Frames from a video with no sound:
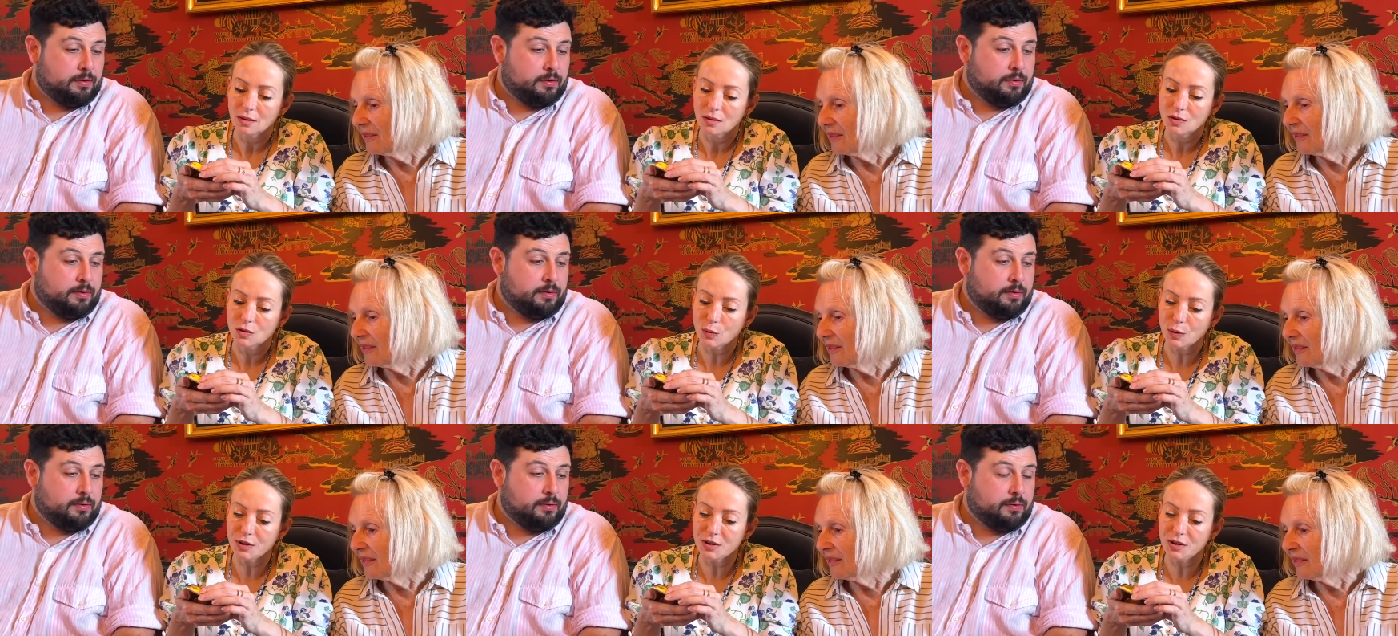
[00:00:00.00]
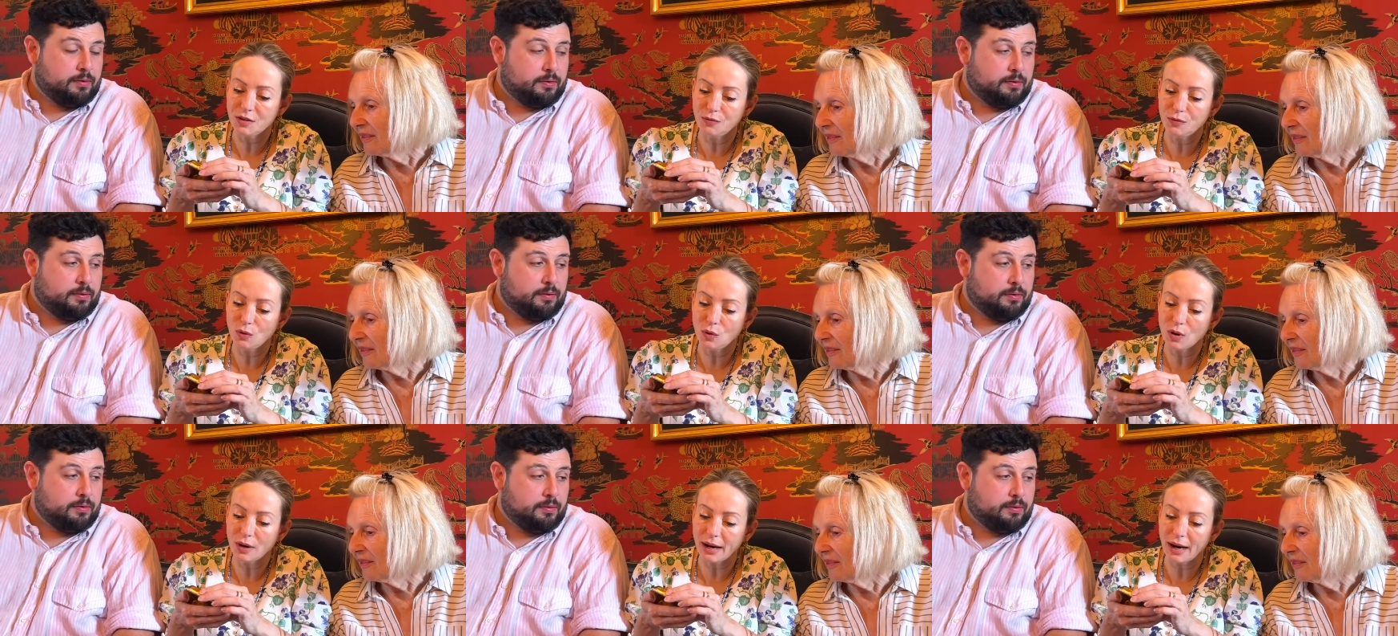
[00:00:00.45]

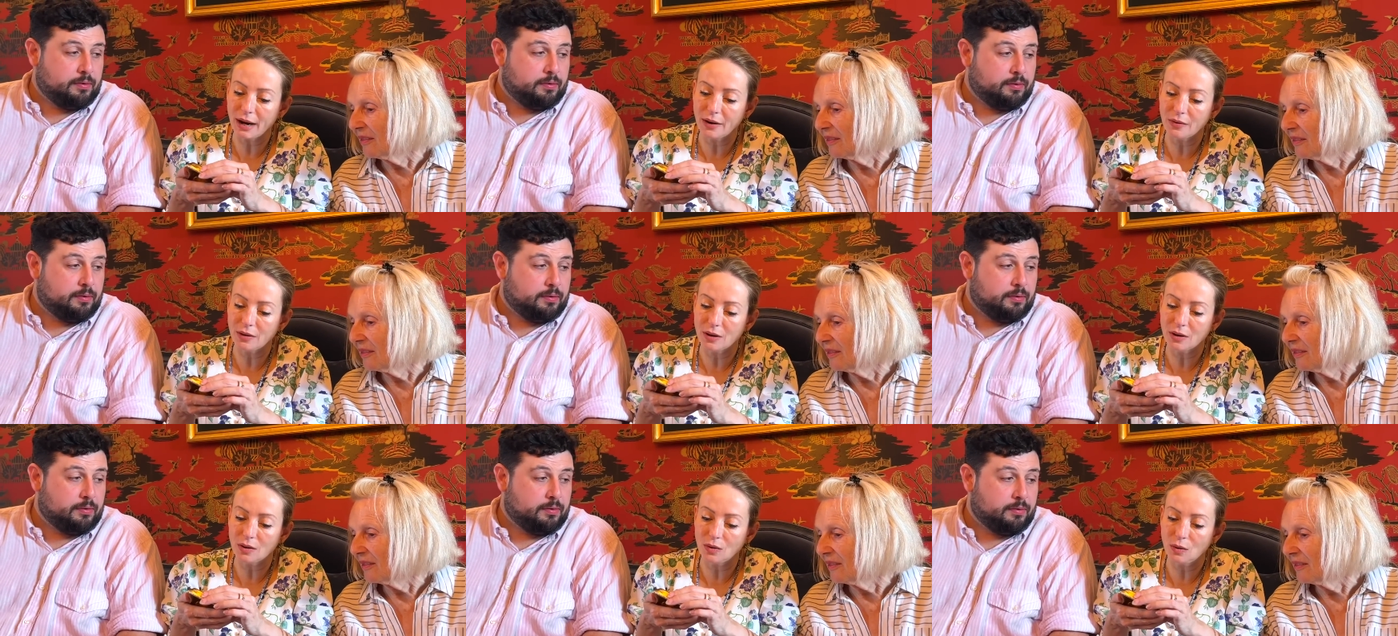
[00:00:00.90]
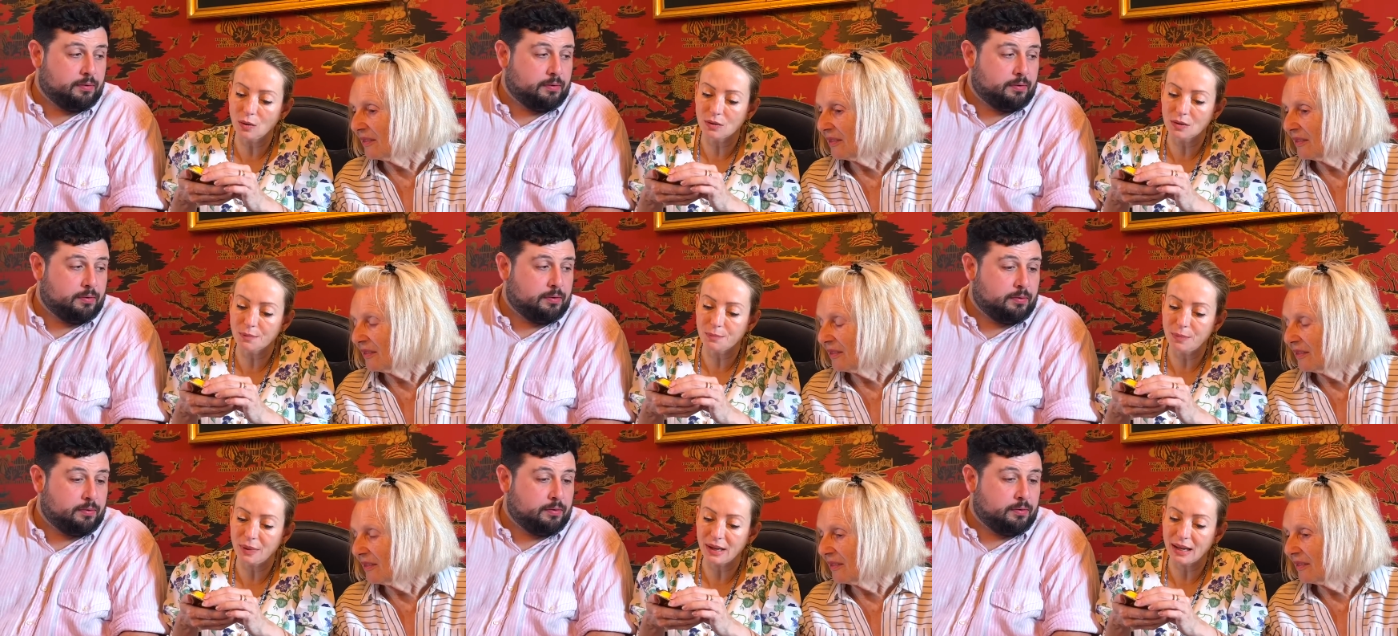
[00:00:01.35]
Speaker 1: 24 karat gold
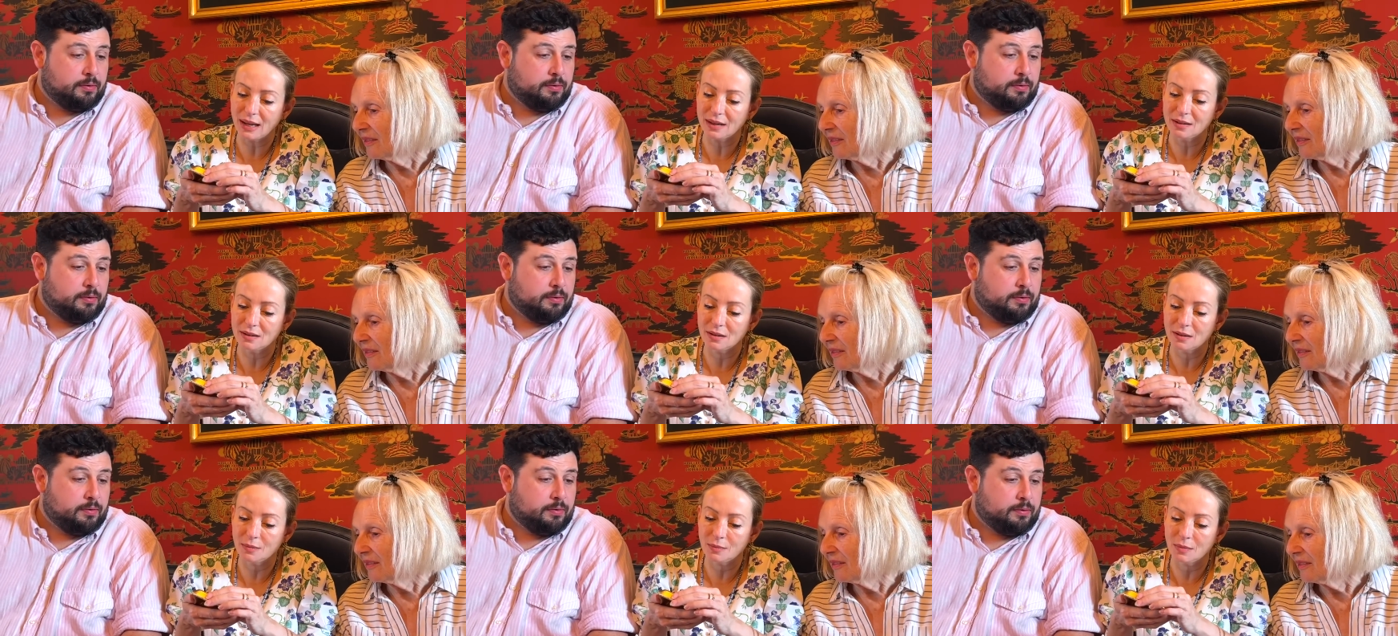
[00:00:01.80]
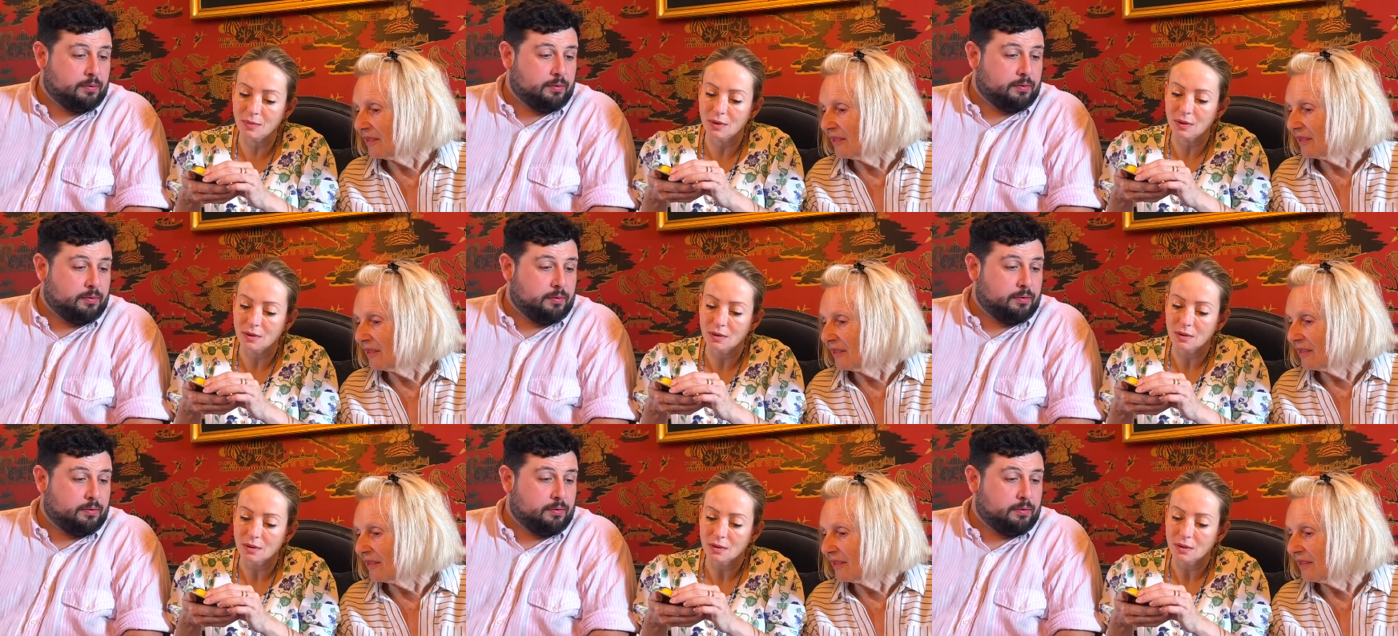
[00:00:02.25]
and
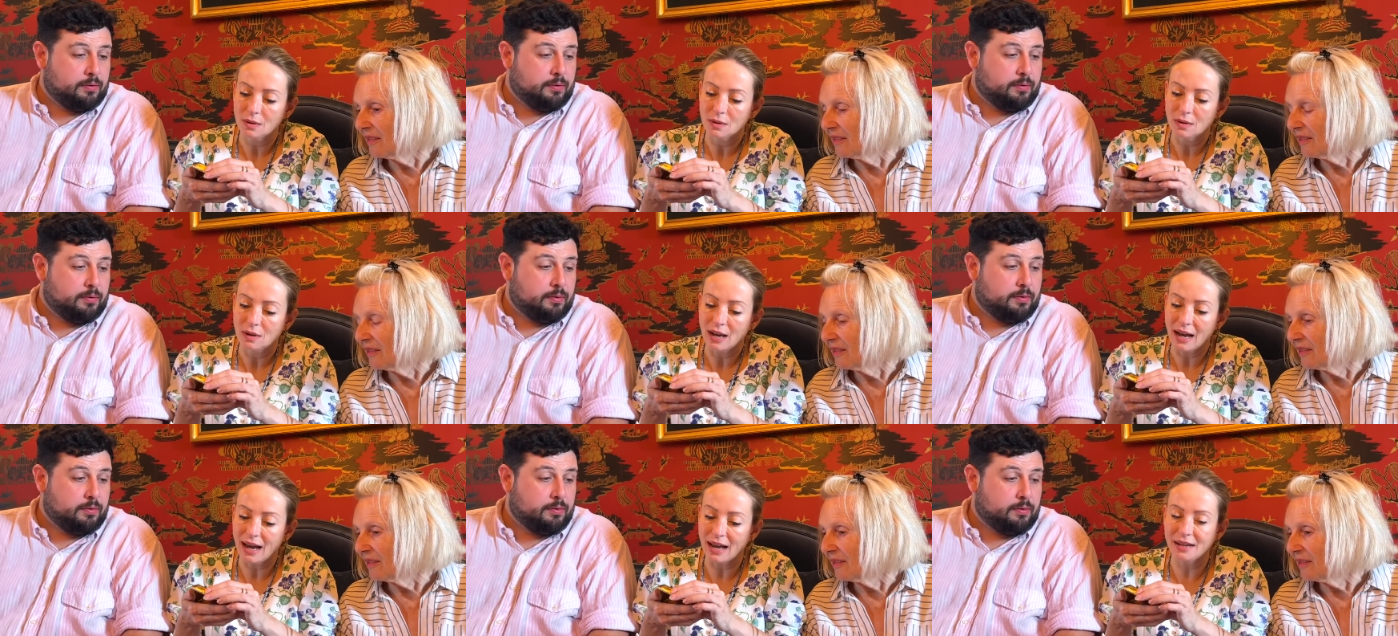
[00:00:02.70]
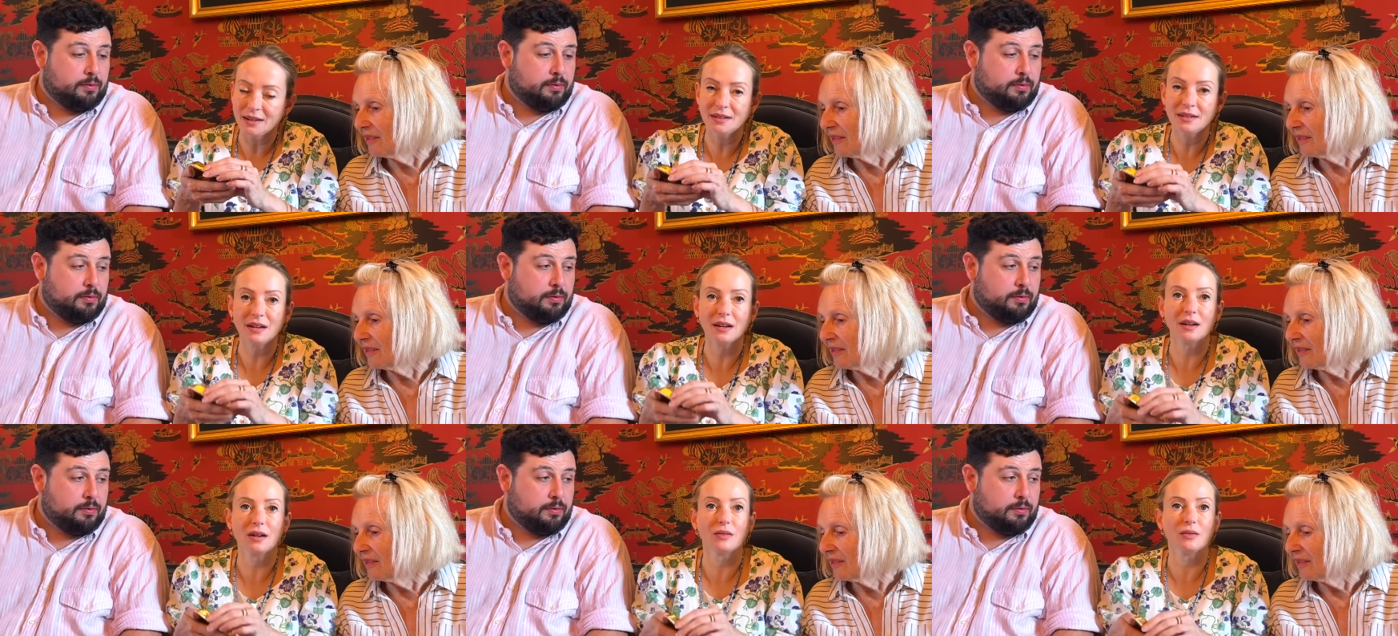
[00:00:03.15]
platinum, hand
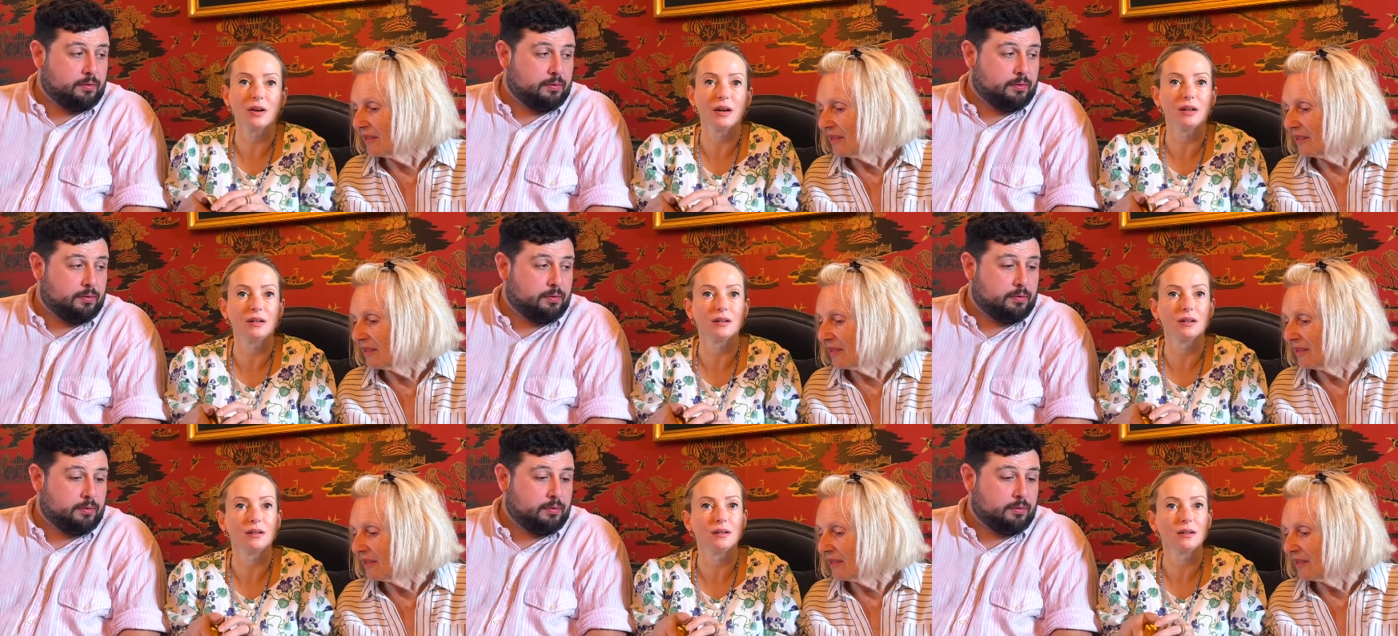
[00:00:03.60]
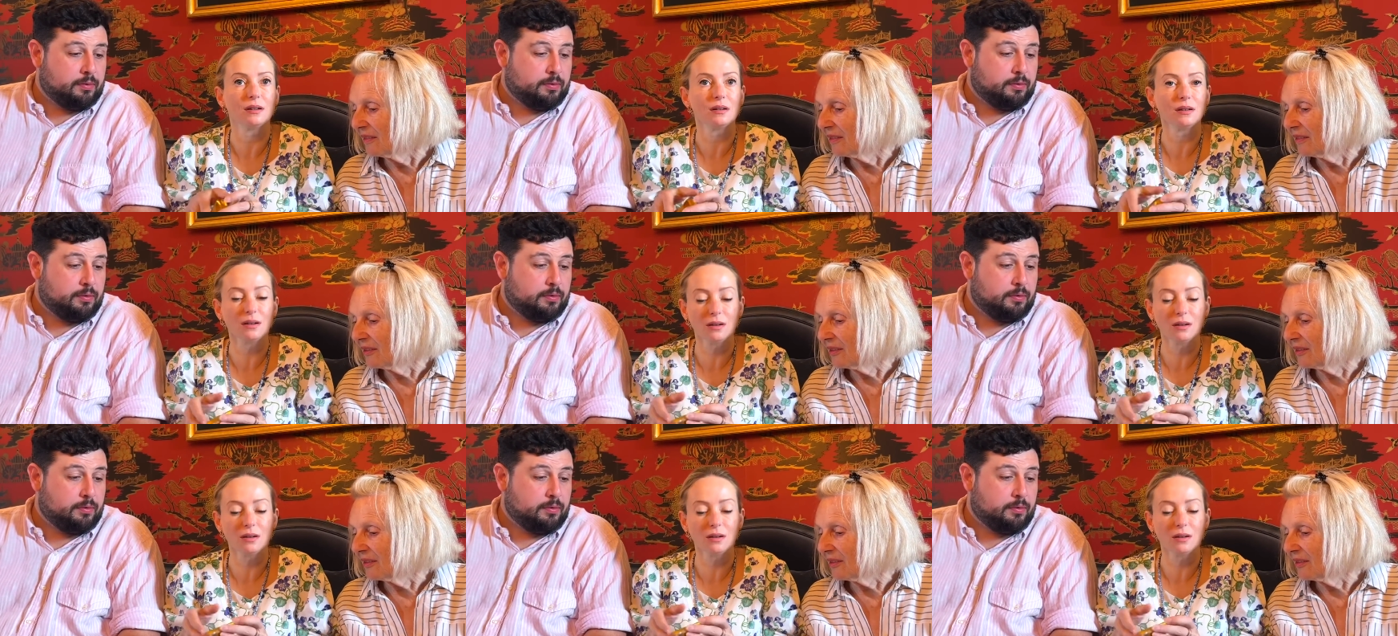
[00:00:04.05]
decorated. My Good